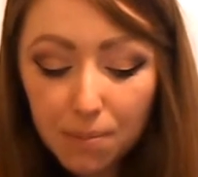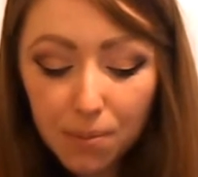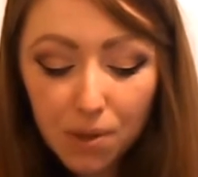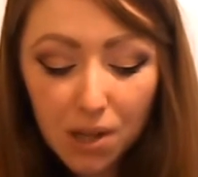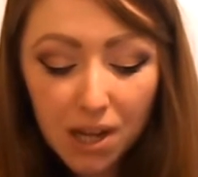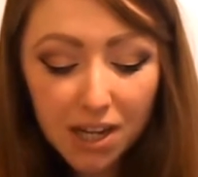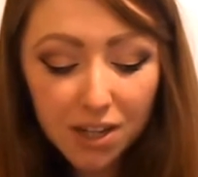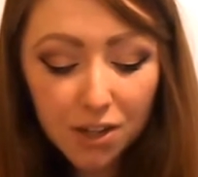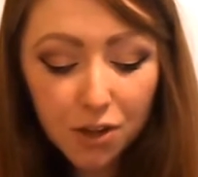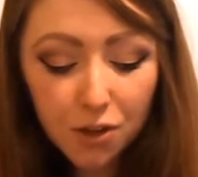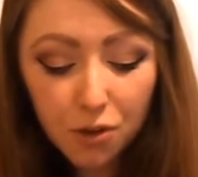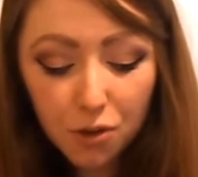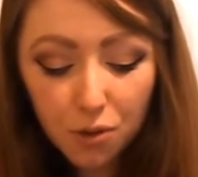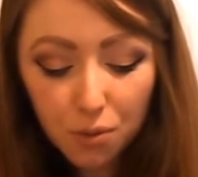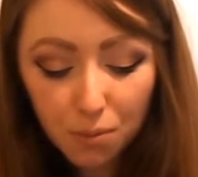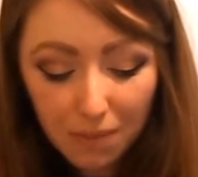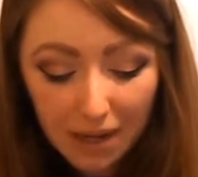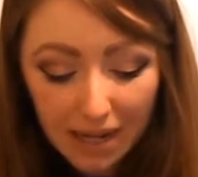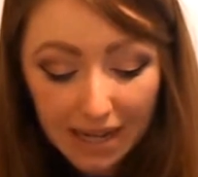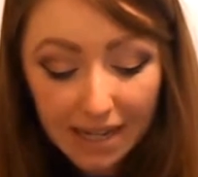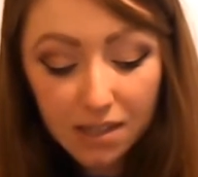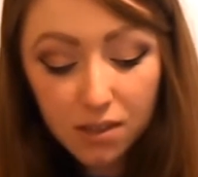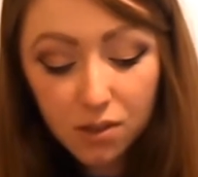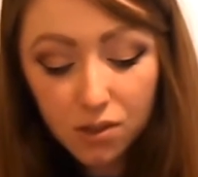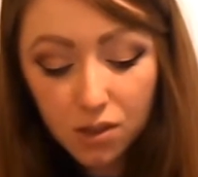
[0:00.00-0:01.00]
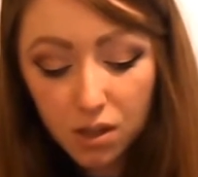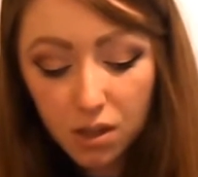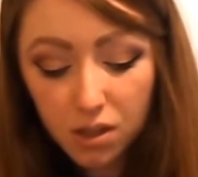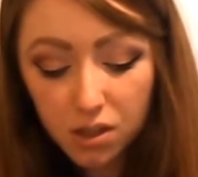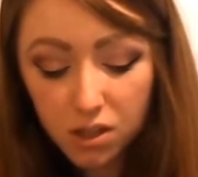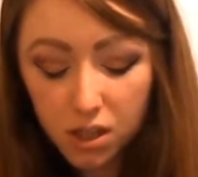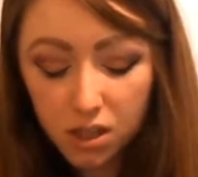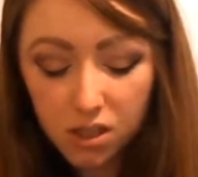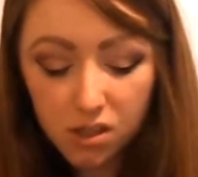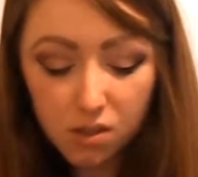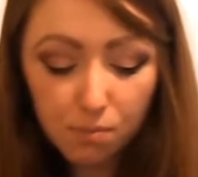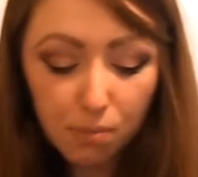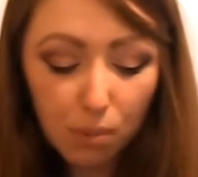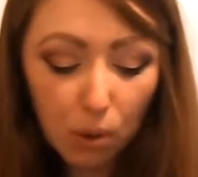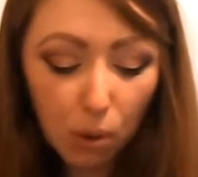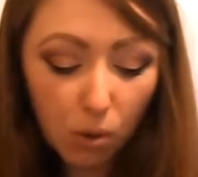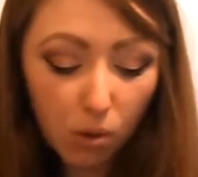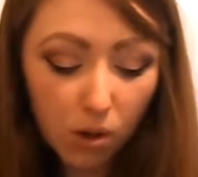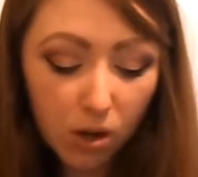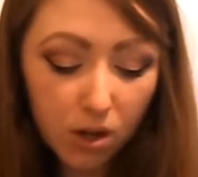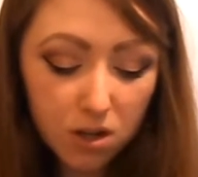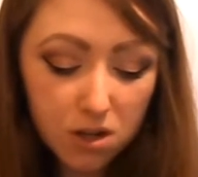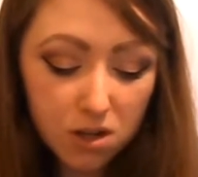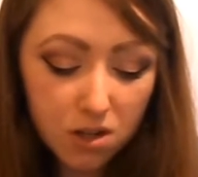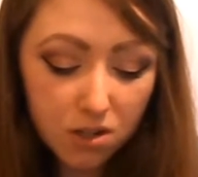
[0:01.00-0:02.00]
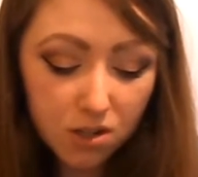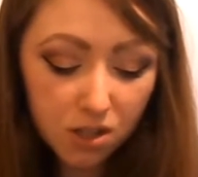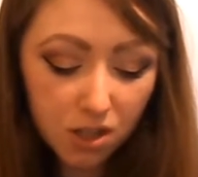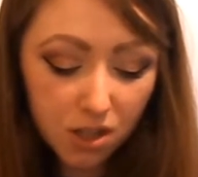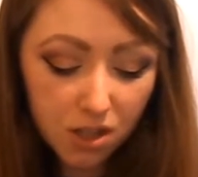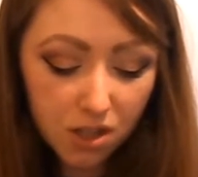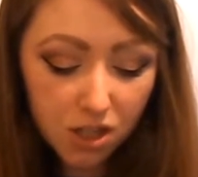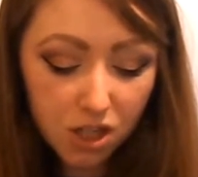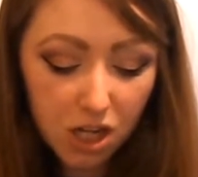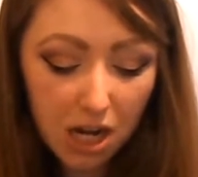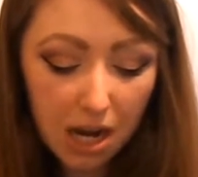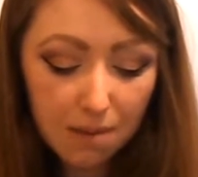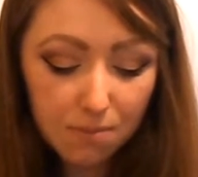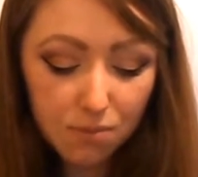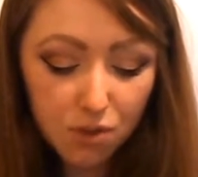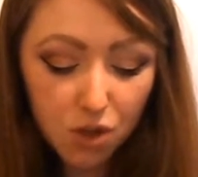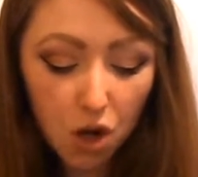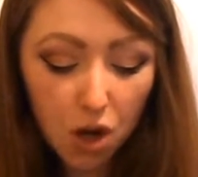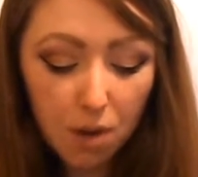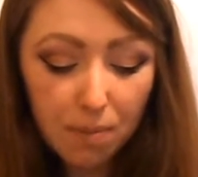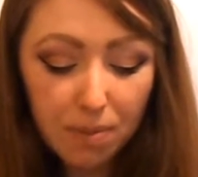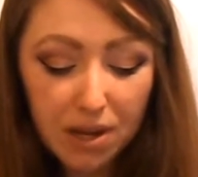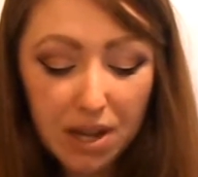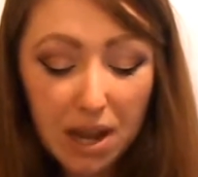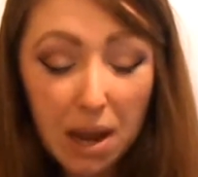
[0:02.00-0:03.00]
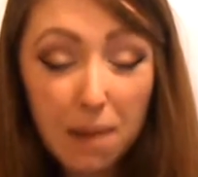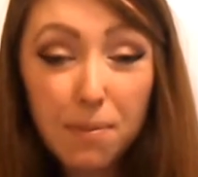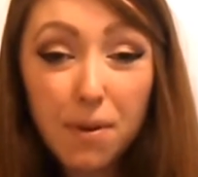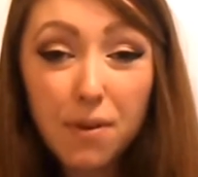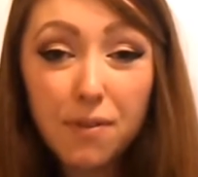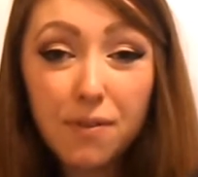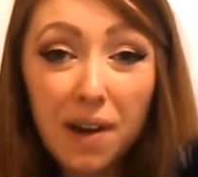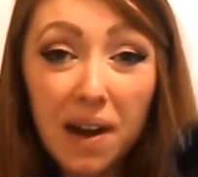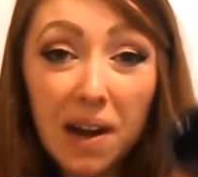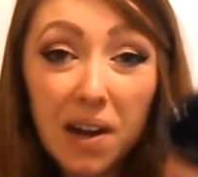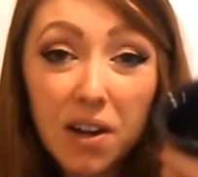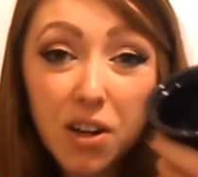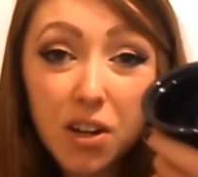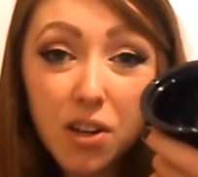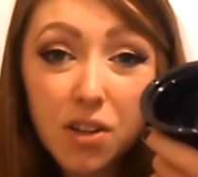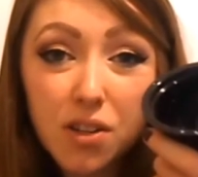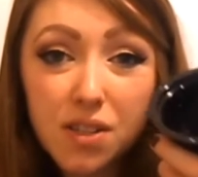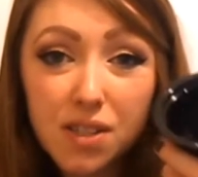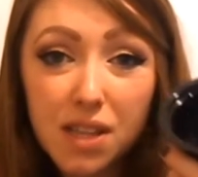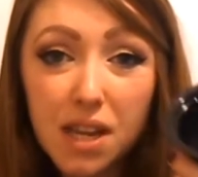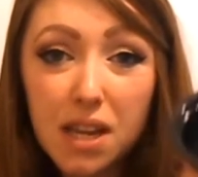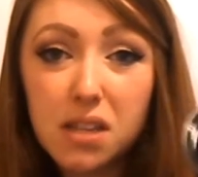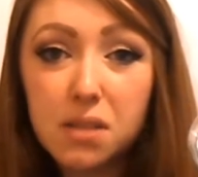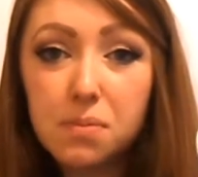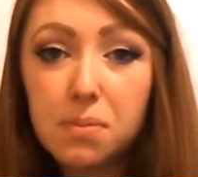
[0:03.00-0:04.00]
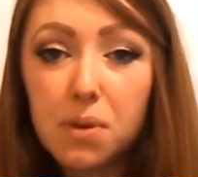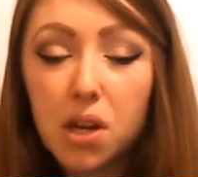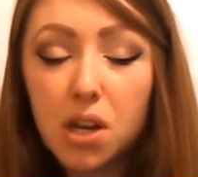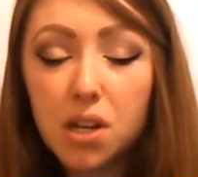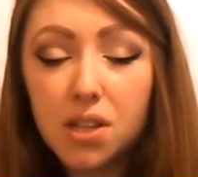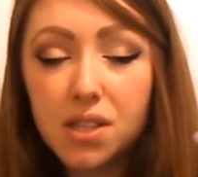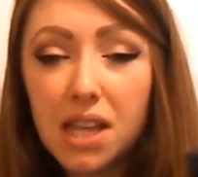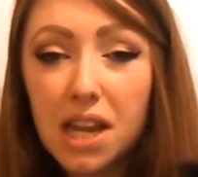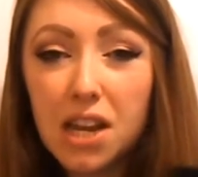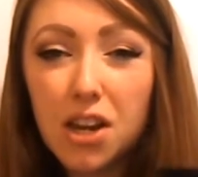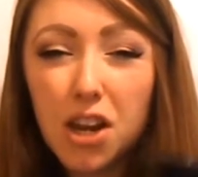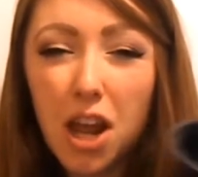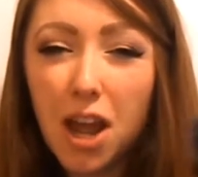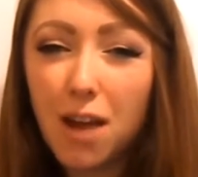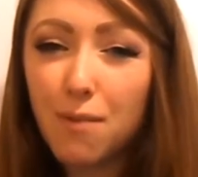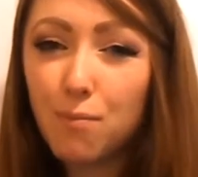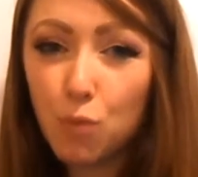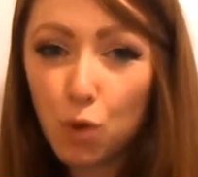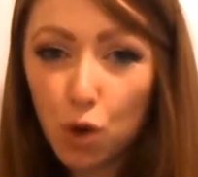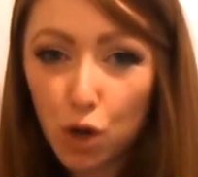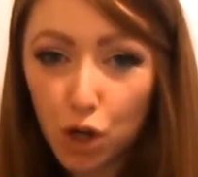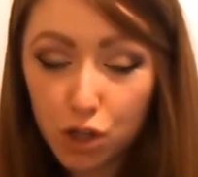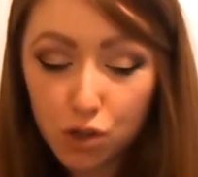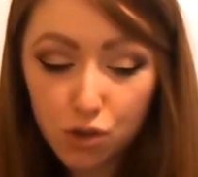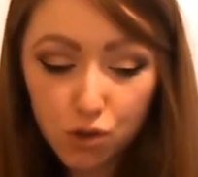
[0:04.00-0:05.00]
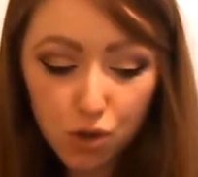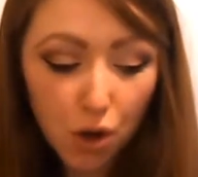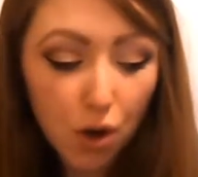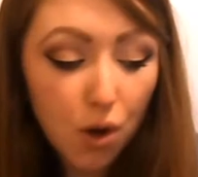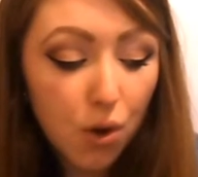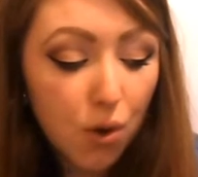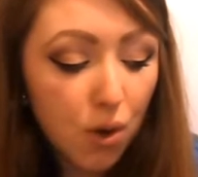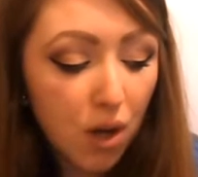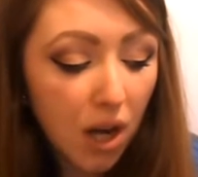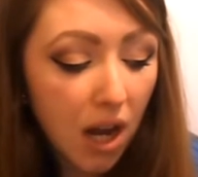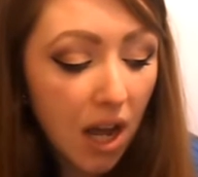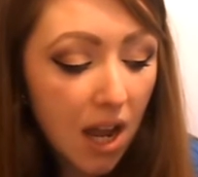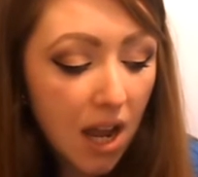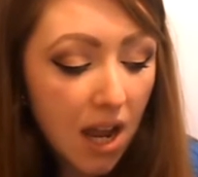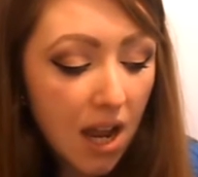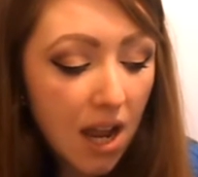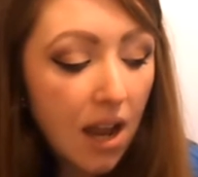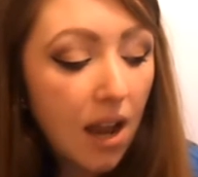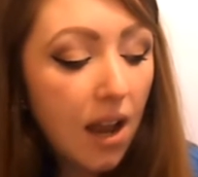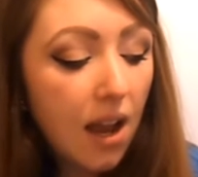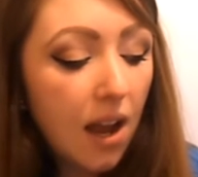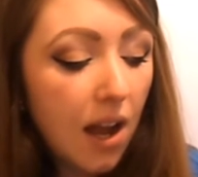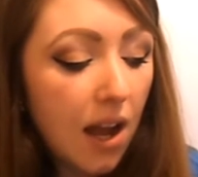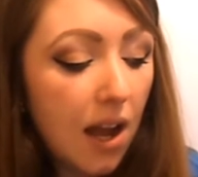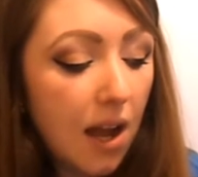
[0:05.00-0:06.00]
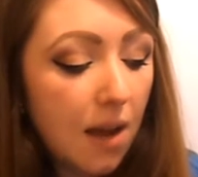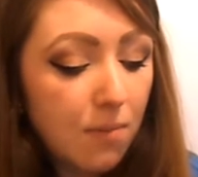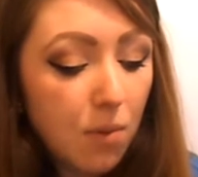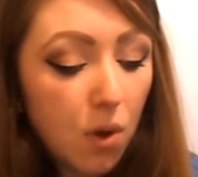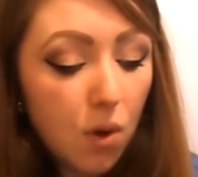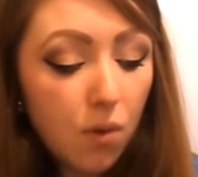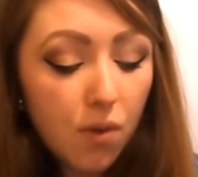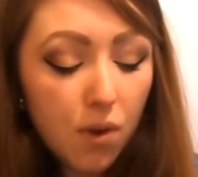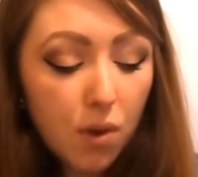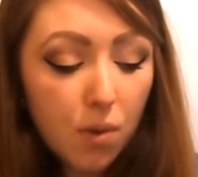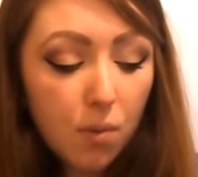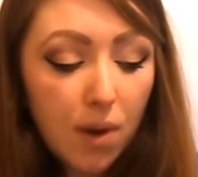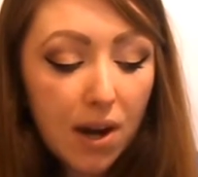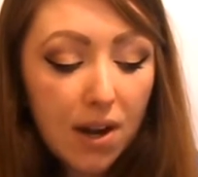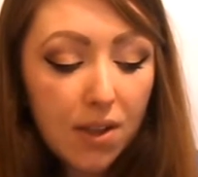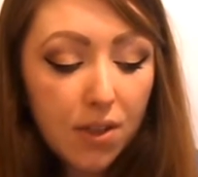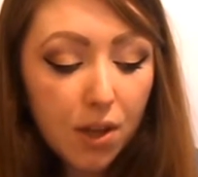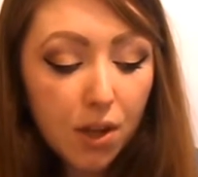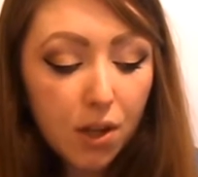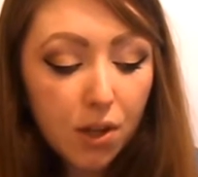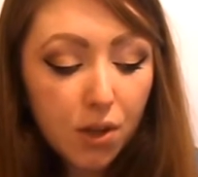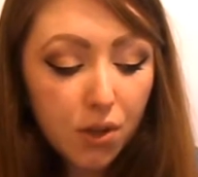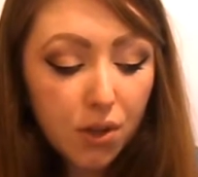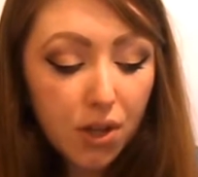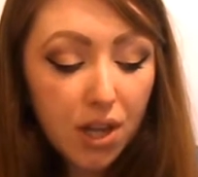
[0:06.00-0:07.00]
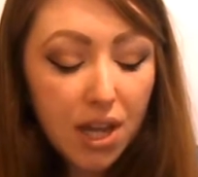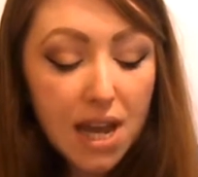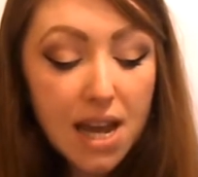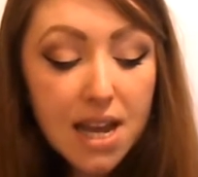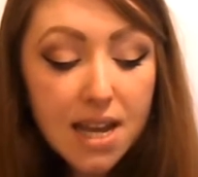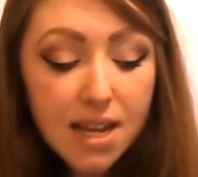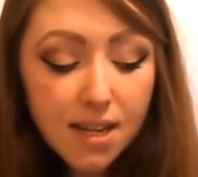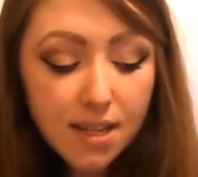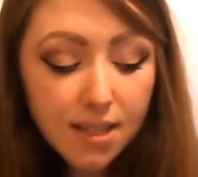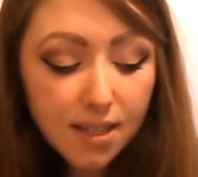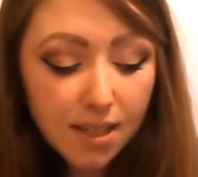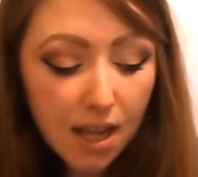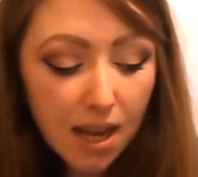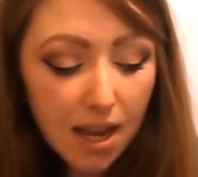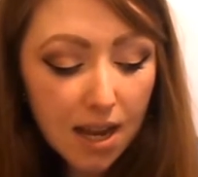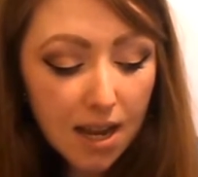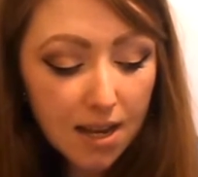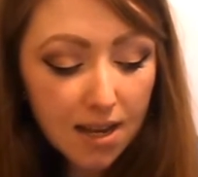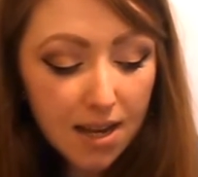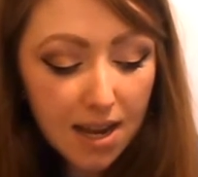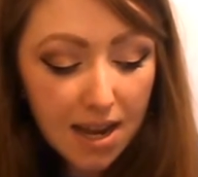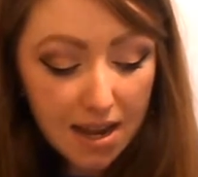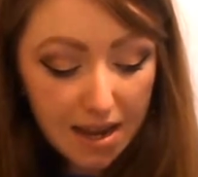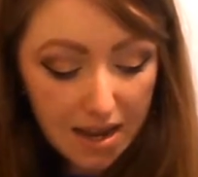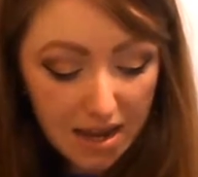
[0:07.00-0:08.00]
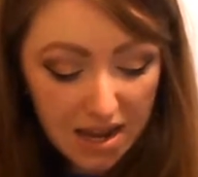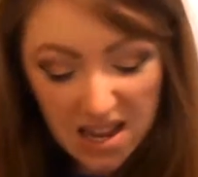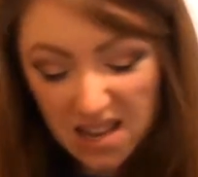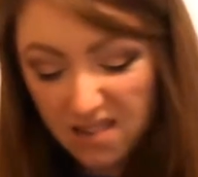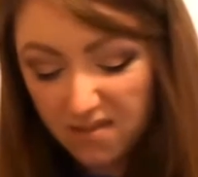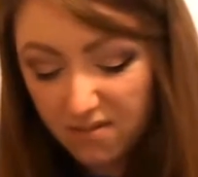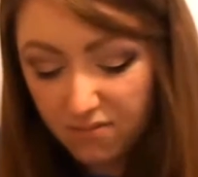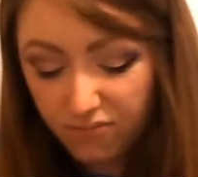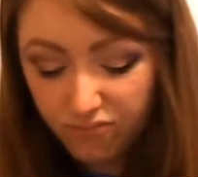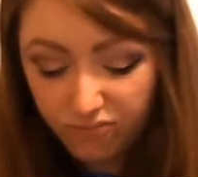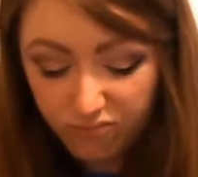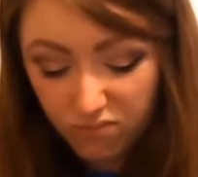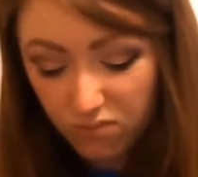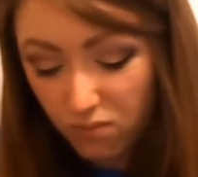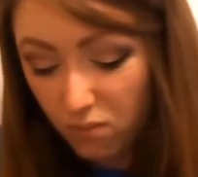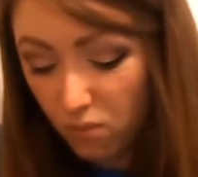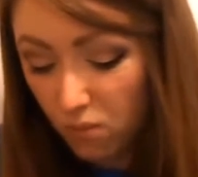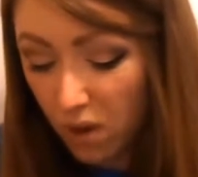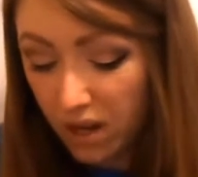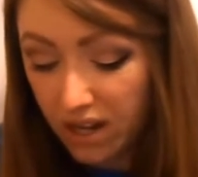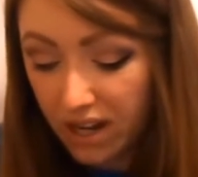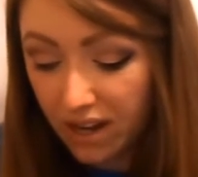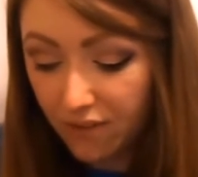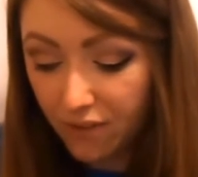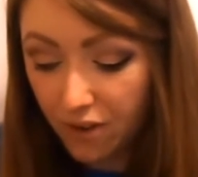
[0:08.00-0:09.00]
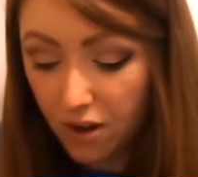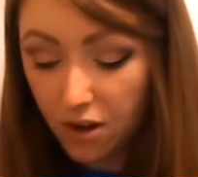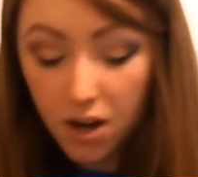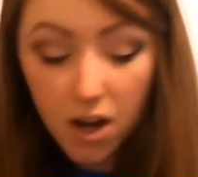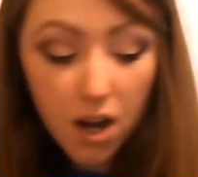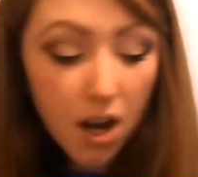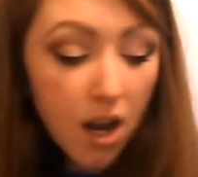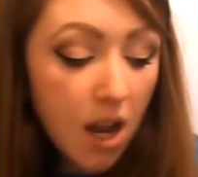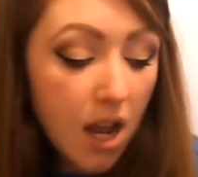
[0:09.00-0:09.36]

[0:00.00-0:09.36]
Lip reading: people I know might just pour it onto the jam jar, but I prefer to use this because then you have more control over where the glue is and whatever.